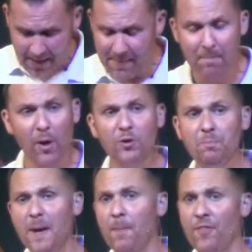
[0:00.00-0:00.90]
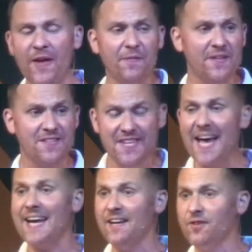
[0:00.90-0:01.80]
I mean, most people think that
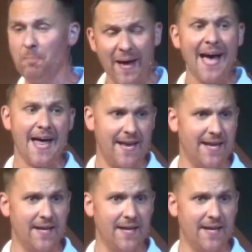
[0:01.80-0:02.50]
debt is a pet.